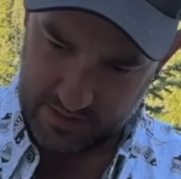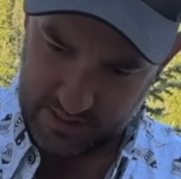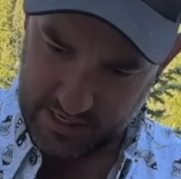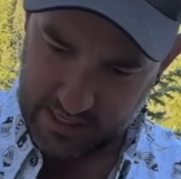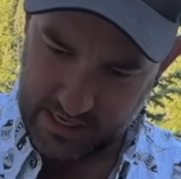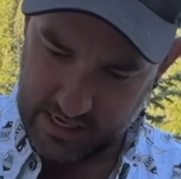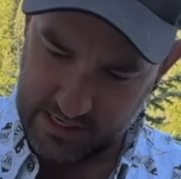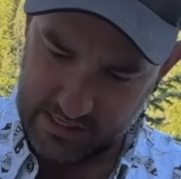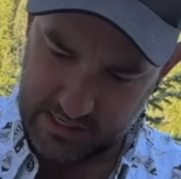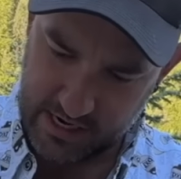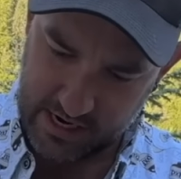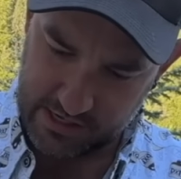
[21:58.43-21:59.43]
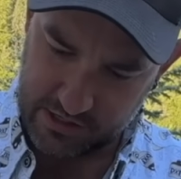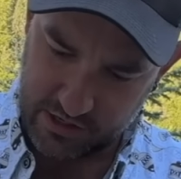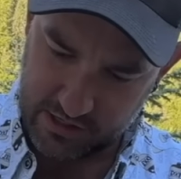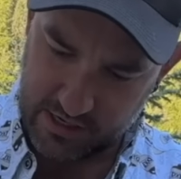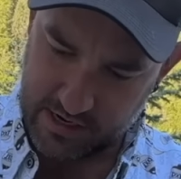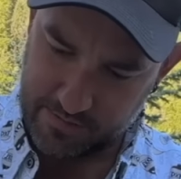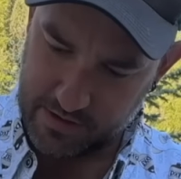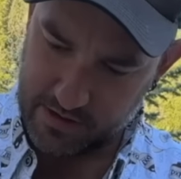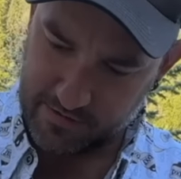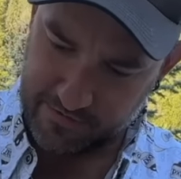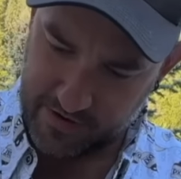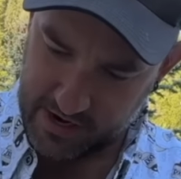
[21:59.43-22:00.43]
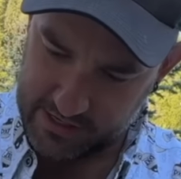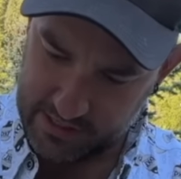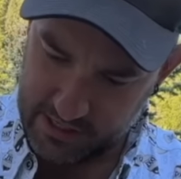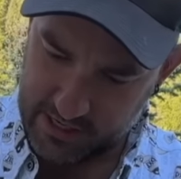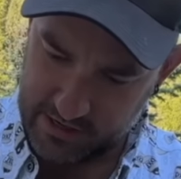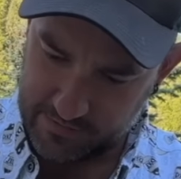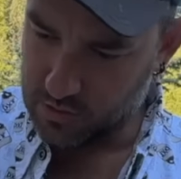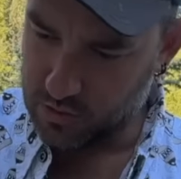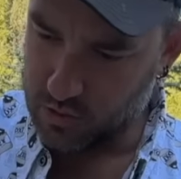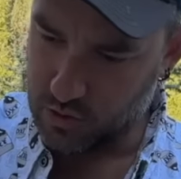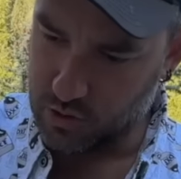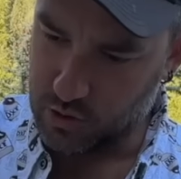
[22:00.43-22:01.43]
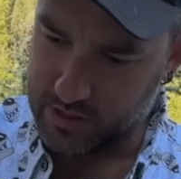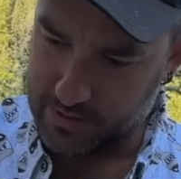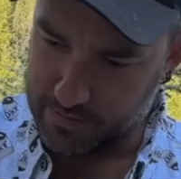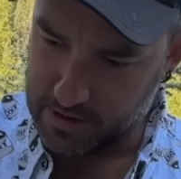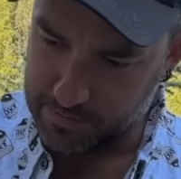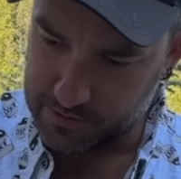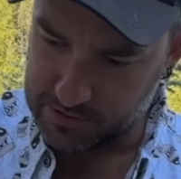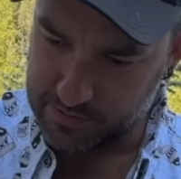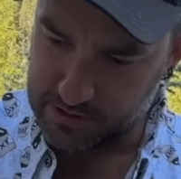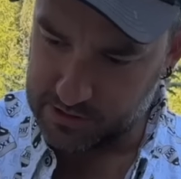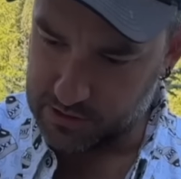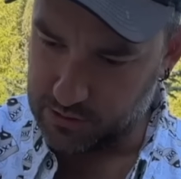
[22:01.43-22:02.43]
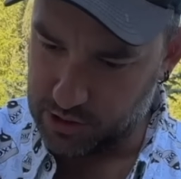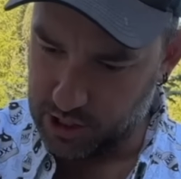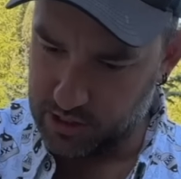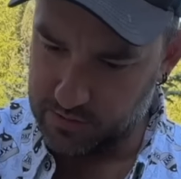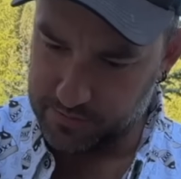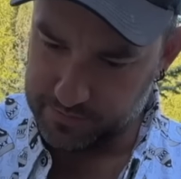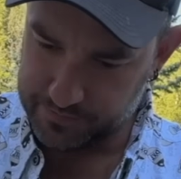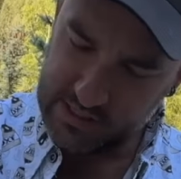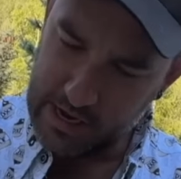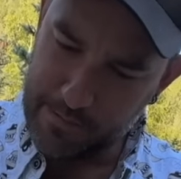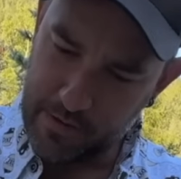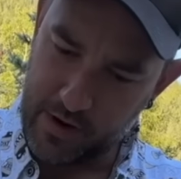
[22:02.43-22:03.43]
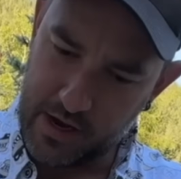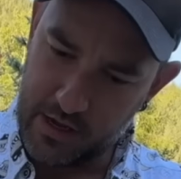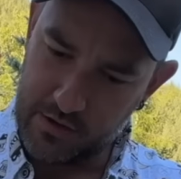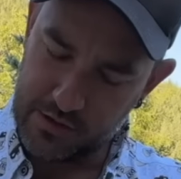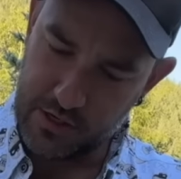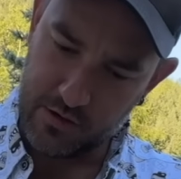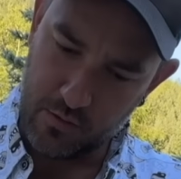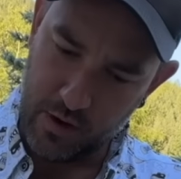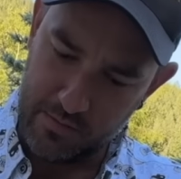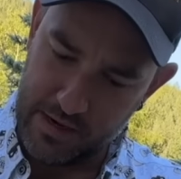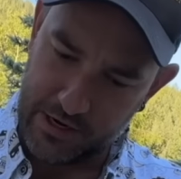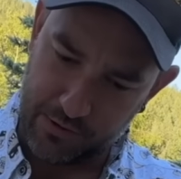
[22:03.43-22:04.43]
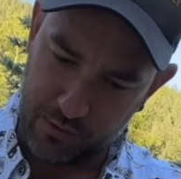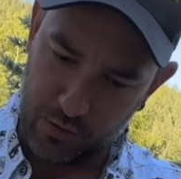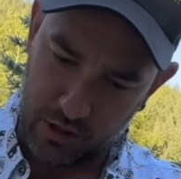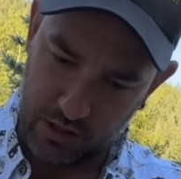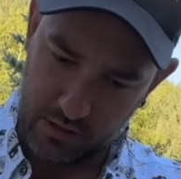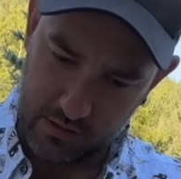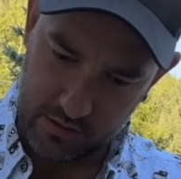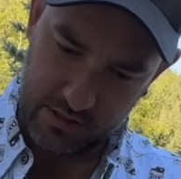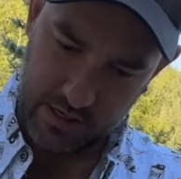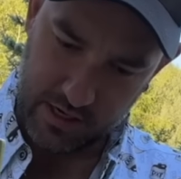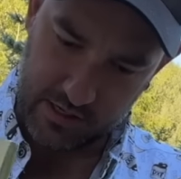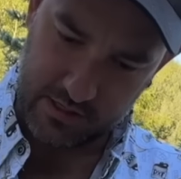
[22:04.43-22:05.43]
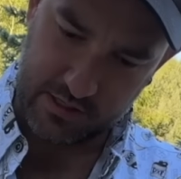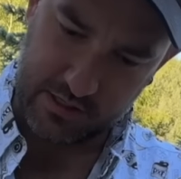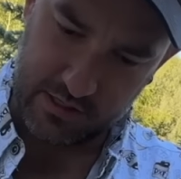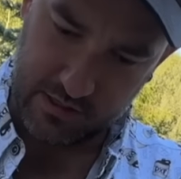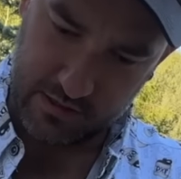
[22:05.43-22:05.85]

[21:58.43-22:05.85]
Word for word: Get the insides cooking up a little faster. Oh, that maple smells so good. Separate, you two. 1 meter rule. Yikes.